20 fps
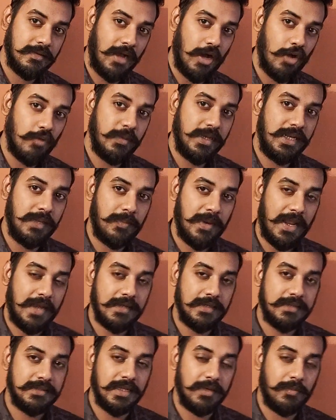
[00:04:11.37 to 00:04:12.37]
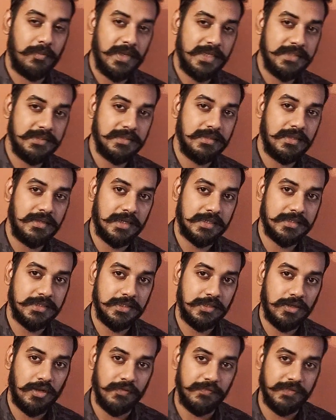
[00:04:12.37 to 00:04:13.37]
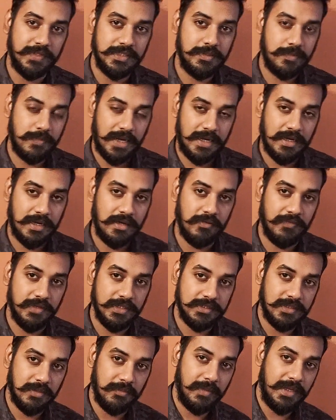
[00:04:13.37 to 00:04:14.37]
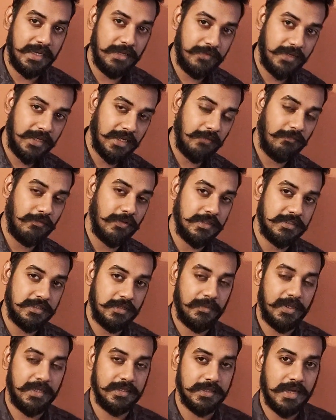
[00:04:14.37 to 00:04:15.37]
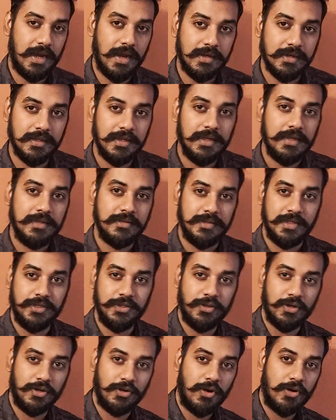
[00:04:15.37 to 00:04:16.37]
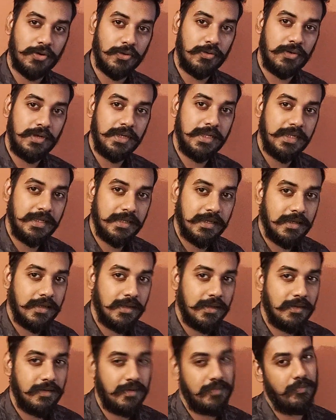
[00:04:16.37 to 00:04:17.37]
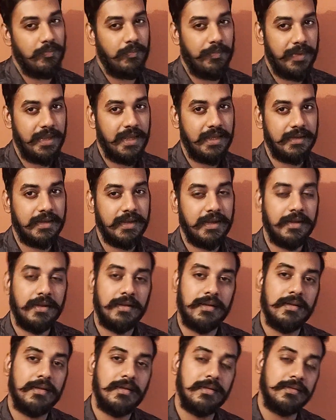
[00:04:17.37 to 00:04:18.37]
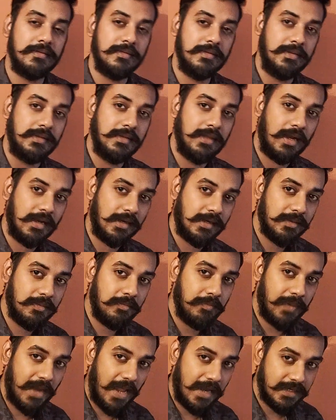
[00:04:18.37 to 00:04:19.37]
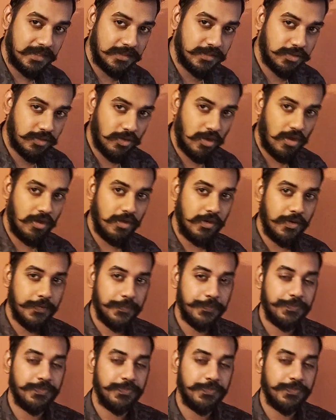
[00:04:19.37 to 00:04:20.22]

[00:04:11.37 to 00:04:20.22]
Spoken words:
how many planets are placed in the nakshatra of this planet, which is a benefic influence in my chart, then you are not only making that planet strong,